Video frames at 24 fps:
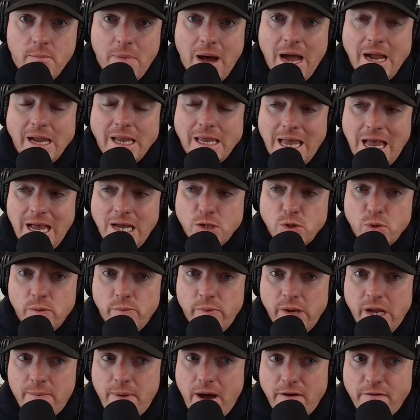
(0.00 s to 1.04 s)
My guess
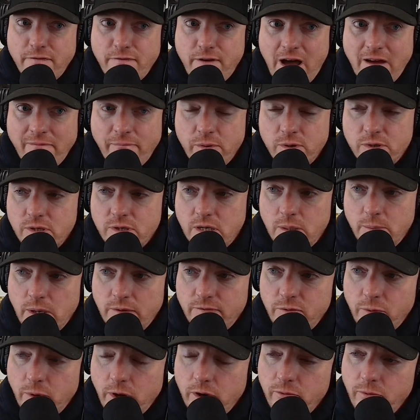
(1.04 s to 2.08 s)
would be about five percent
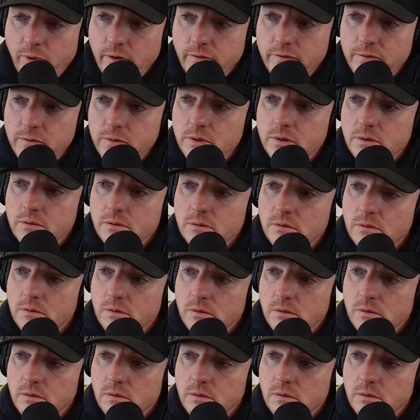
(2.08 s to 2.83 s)
above twenty twenty-four.